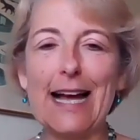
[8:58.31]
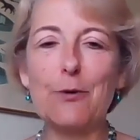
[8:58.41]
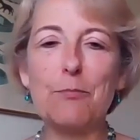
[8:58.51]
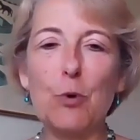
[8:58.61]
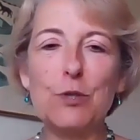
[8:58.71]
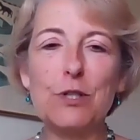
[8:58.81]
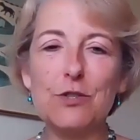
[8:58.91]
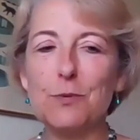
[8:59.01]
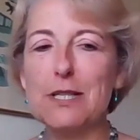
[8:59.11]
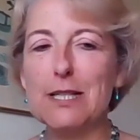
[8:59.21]
How important
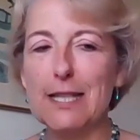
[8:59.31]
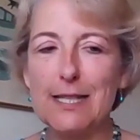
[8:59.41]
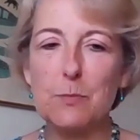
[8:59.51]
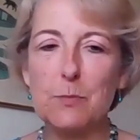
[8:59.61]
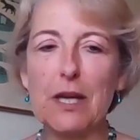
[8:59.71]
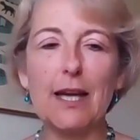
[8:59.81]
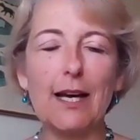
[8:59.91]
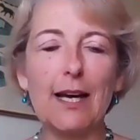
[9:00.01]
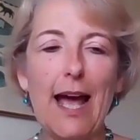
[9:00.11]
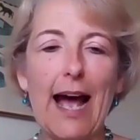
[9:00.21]
do we see it as being?